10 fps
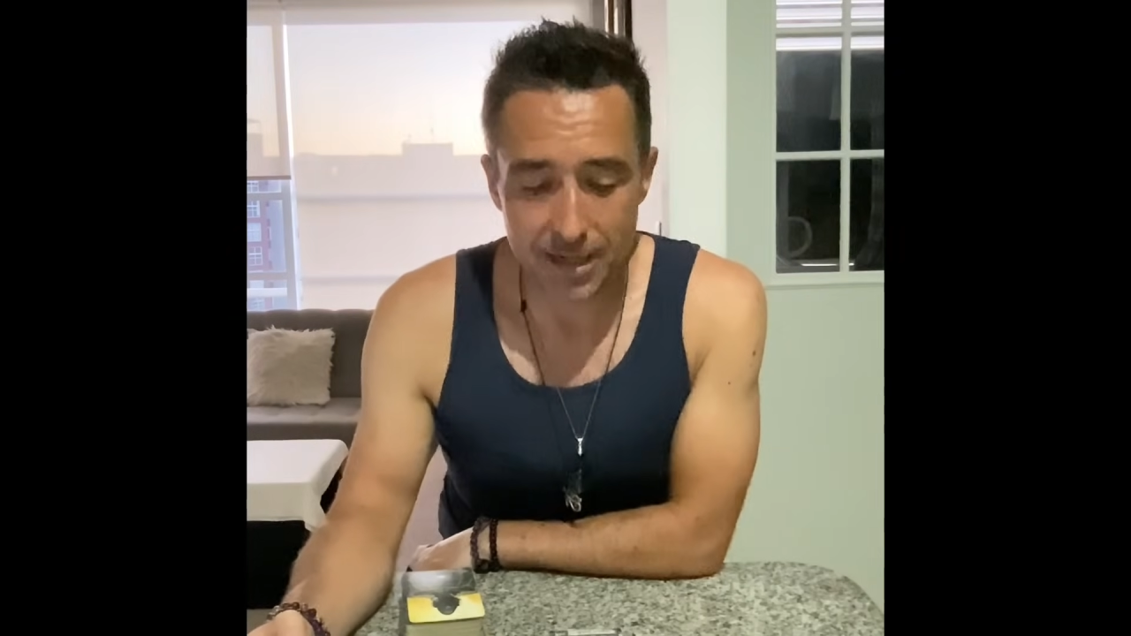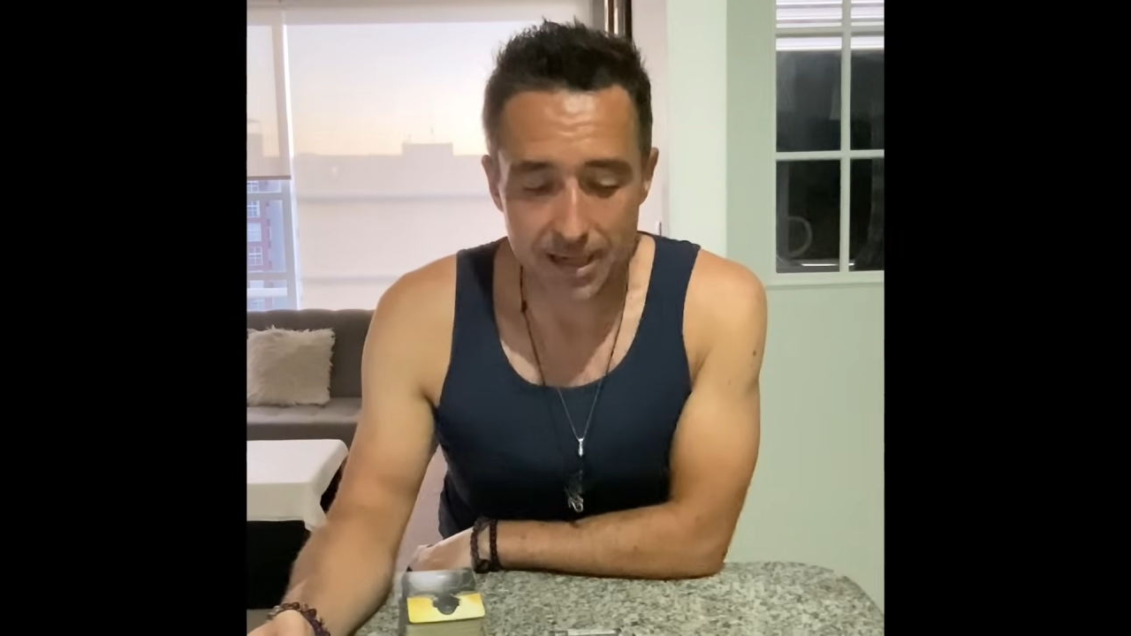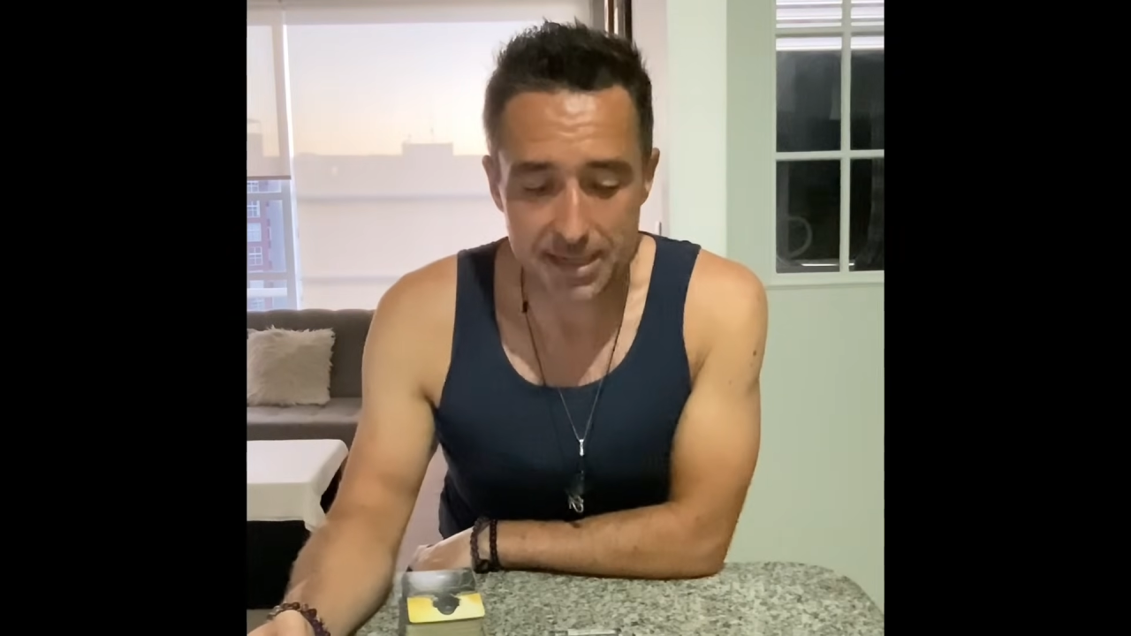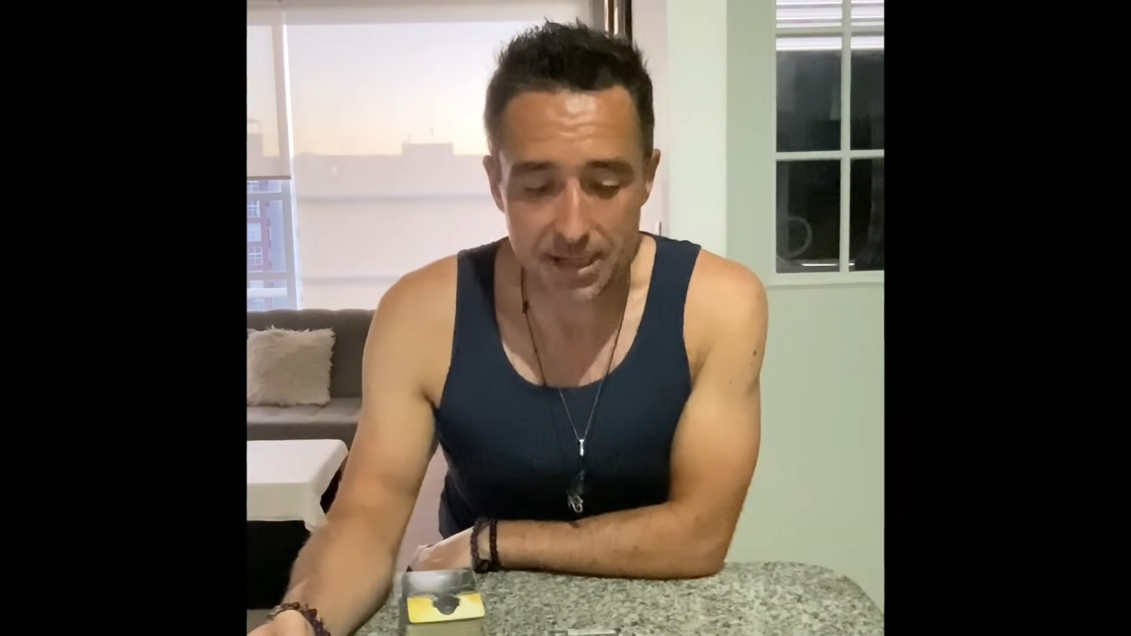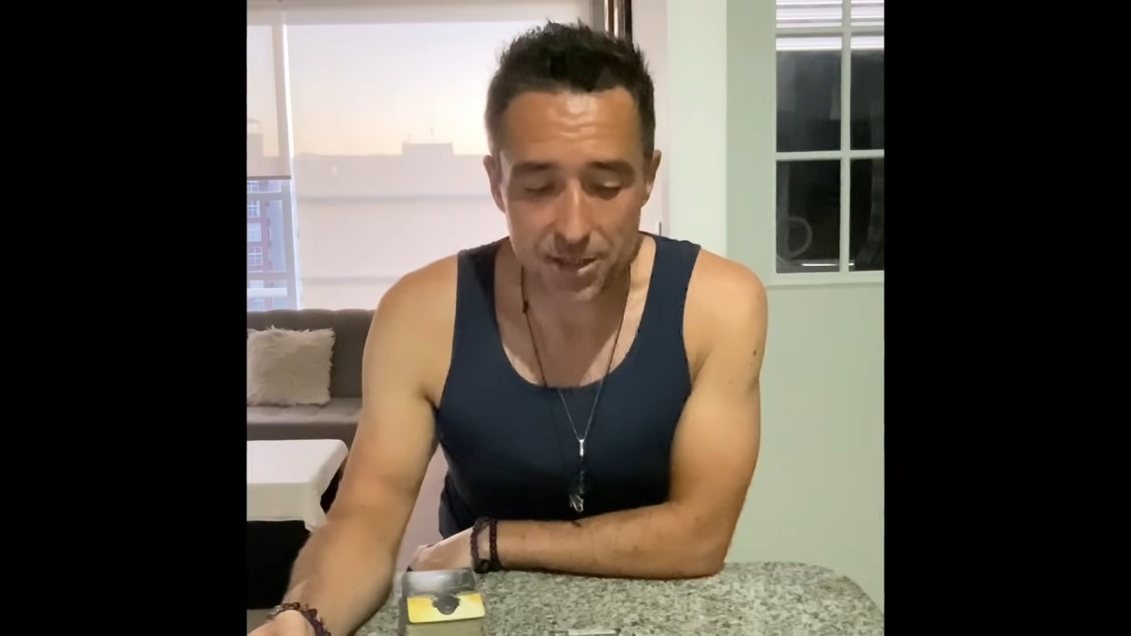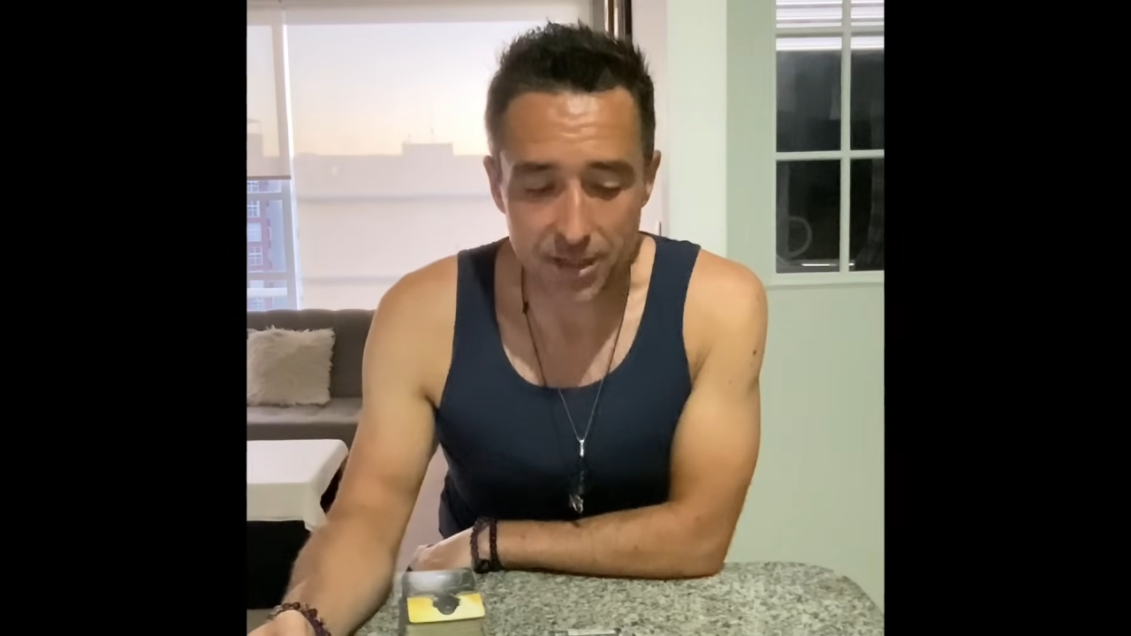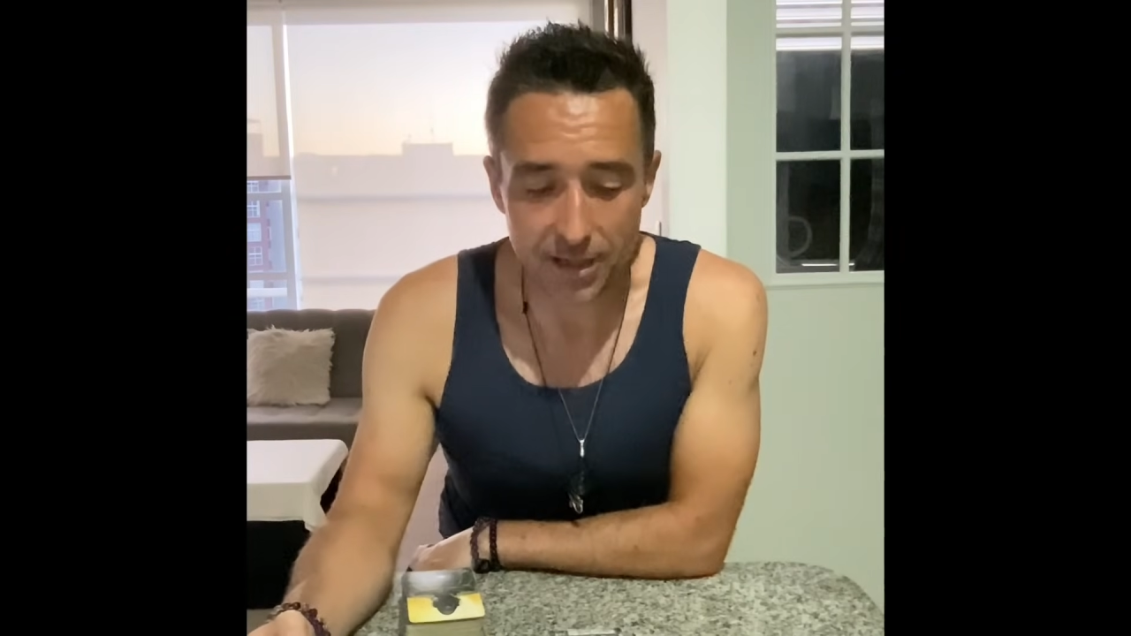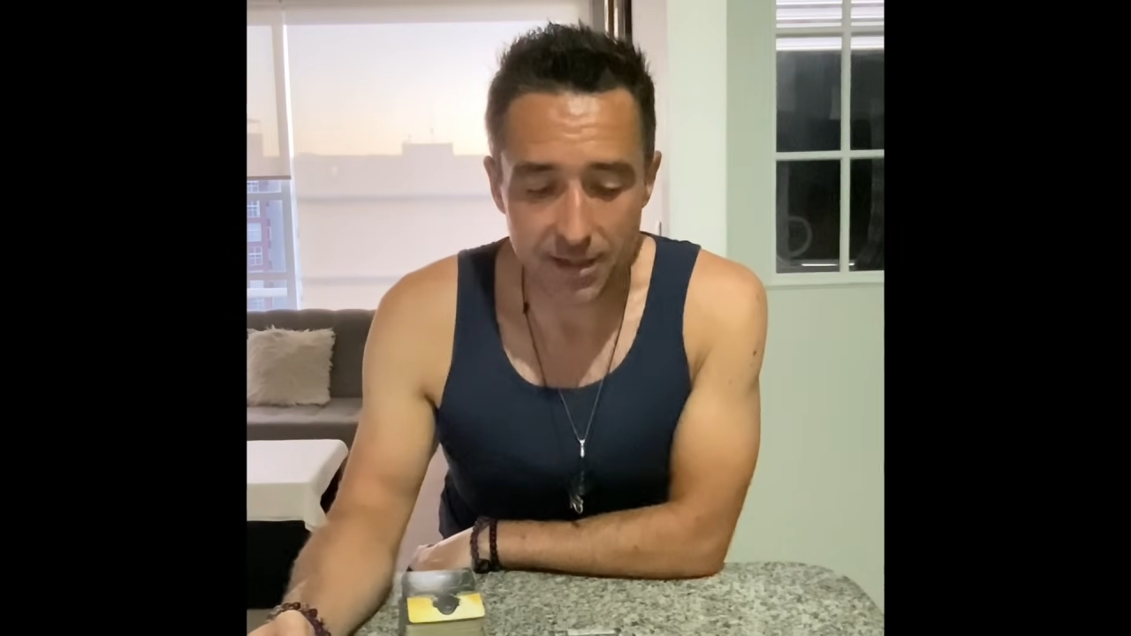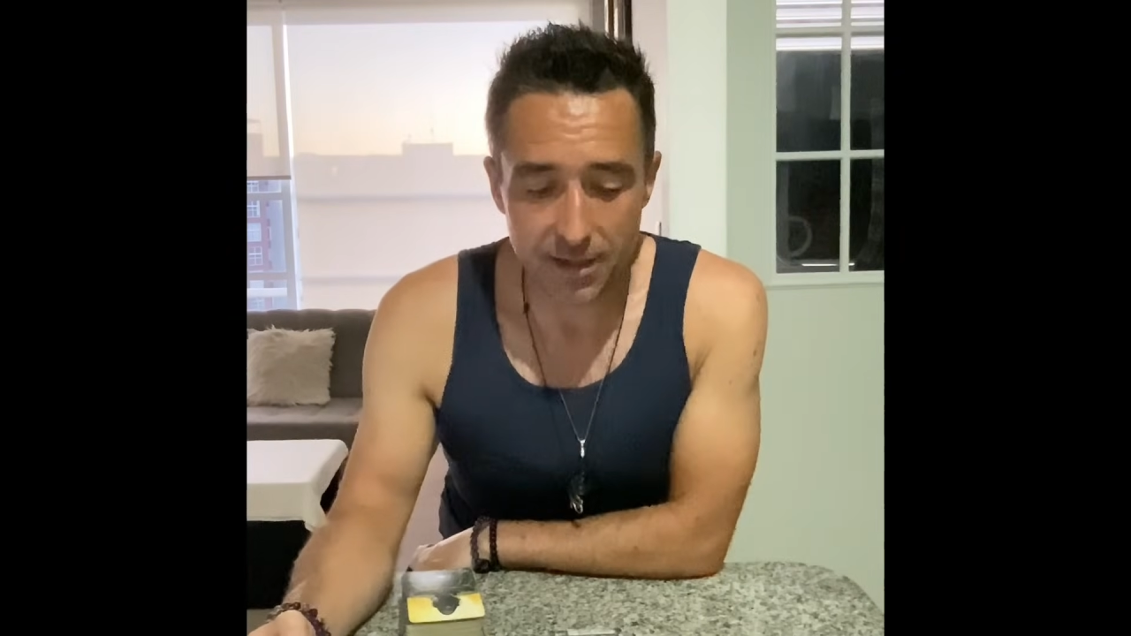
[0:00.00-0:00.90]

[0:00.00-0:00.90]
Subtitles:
essentially.